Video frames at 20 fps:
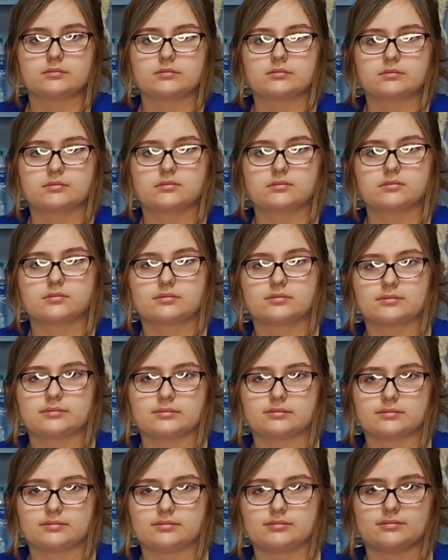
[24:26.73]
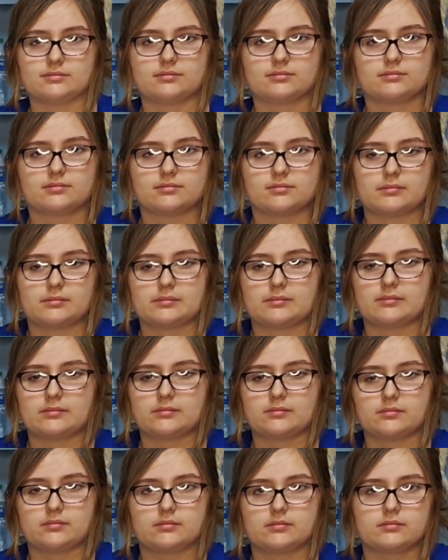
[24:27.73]

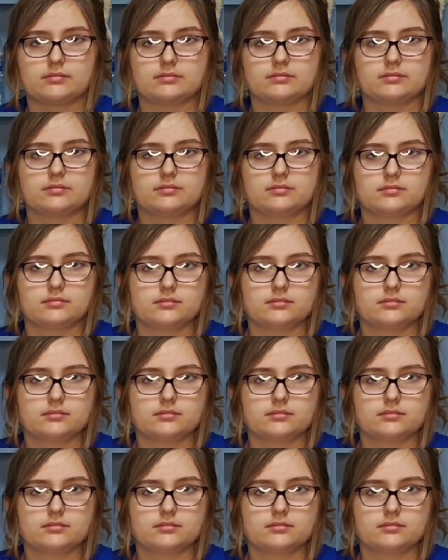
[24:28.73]
(silent)